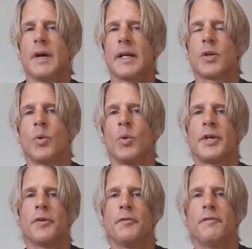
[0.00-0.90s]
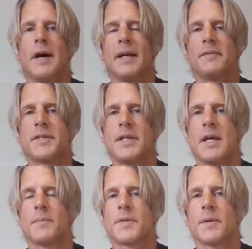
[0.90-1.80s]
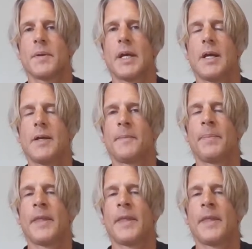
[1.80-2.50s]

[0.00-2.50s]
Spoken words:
I could only go 5 steps, okay?